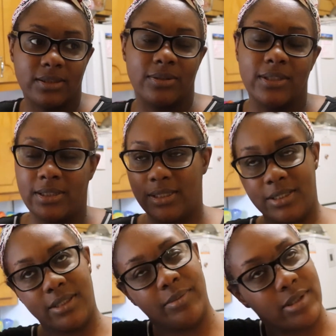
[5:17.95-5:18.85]
going to the
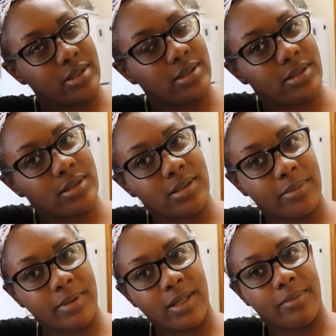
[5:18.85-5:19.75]
gym is just
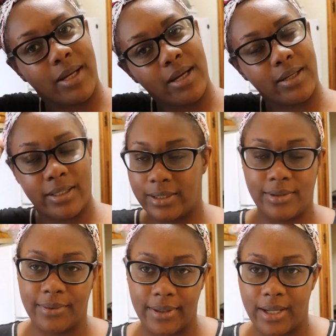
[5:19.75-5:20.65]
something I'm not good at
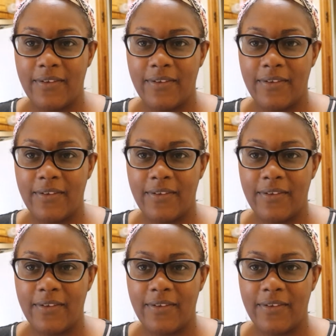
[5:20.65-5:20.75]
doing.